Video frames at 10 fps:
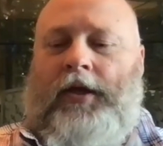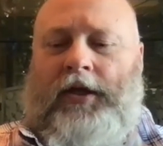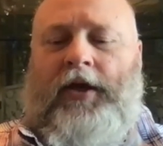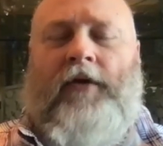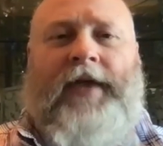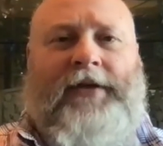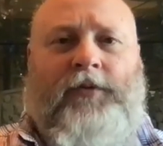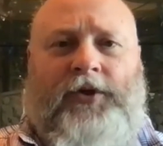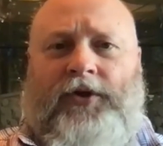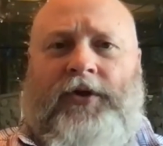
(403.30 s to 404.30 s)

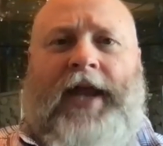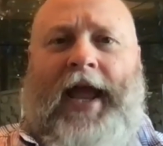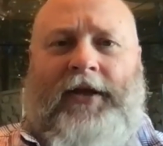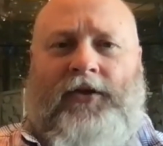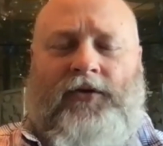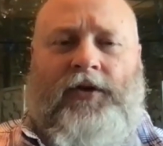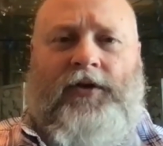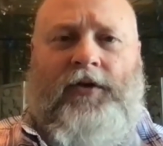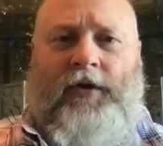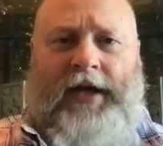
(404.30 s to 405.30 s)
That's what your dad used to
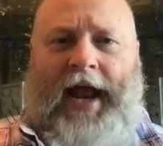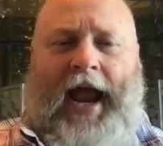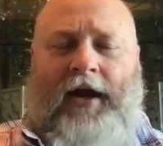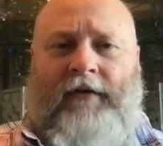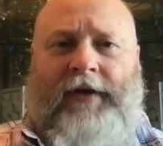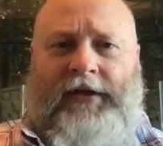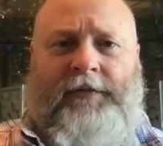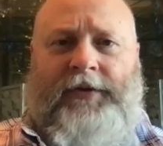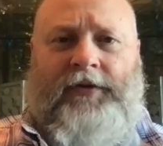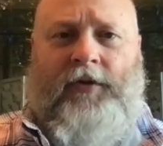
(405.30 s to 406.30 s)
do, and it
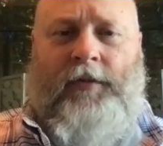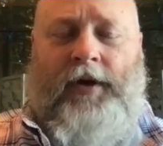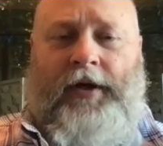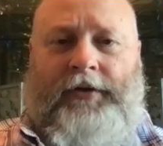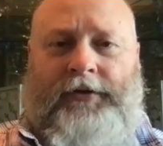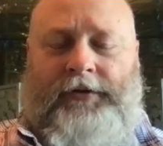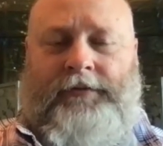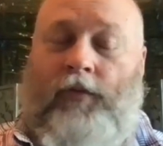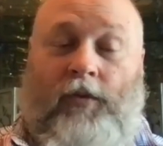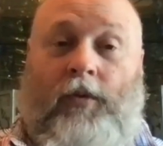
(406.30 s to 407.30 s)
aggravates me so much.
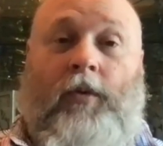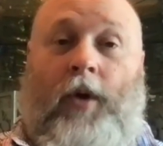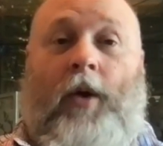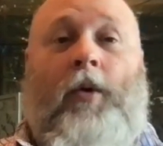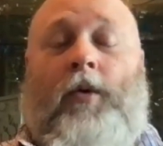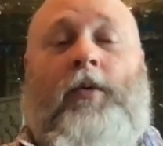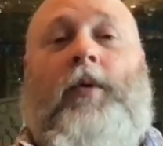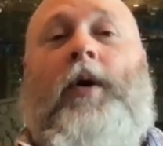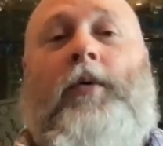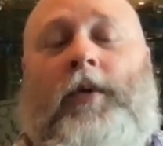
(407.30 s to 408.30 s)
Whoa,
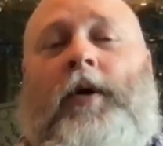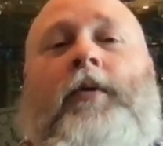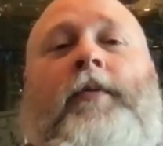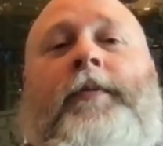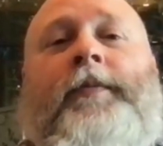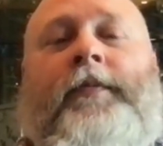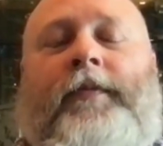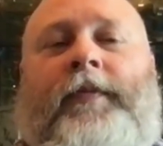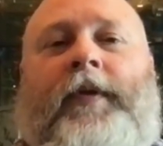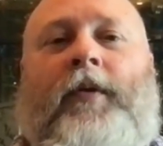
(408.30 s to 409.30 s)
whoa, whoa.
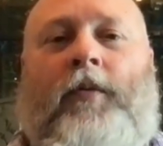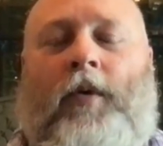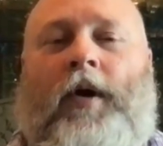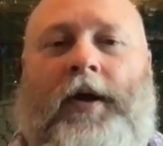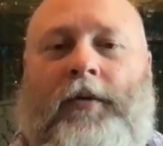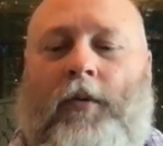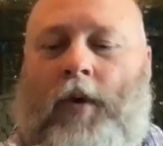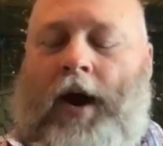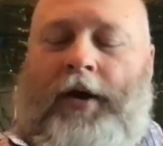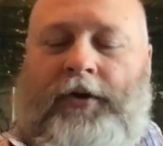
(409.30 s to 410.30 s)
One,
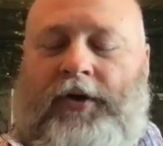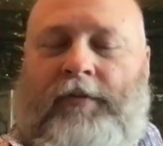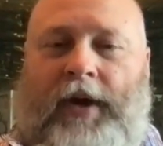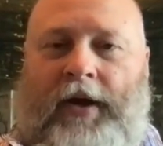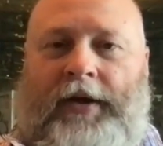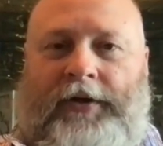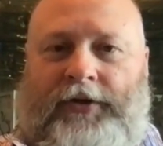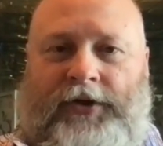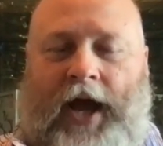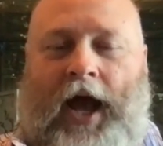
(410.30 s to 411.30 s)
why are you comparing your
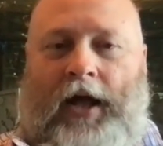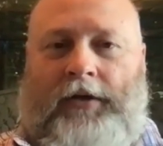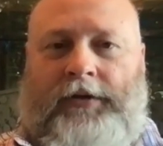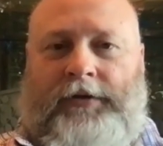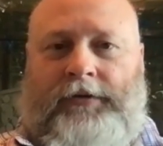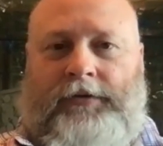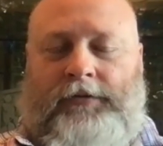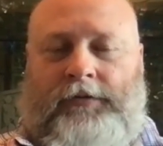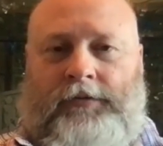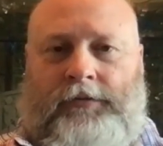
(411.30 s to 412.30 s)
child
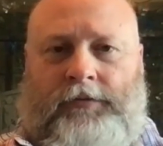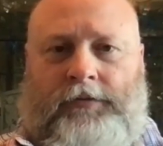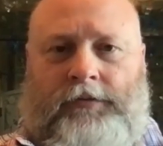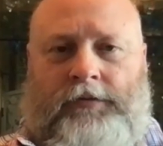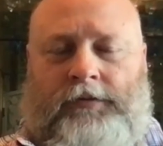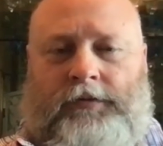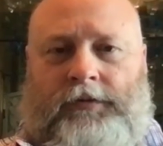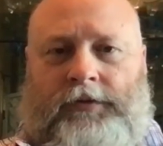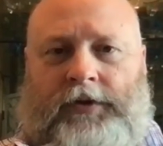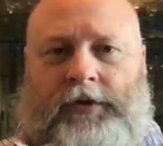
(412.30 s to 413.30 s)

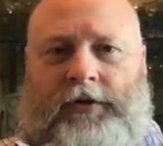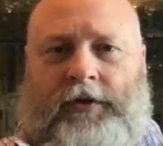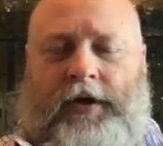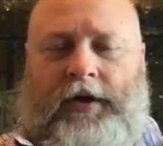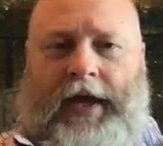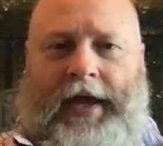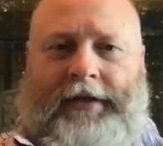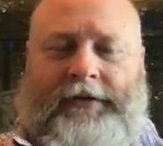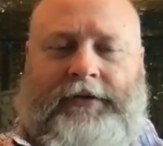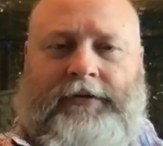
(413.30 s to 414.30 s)
to your
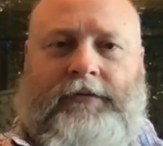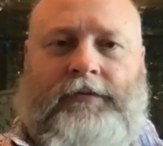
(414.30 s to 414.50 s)
ex?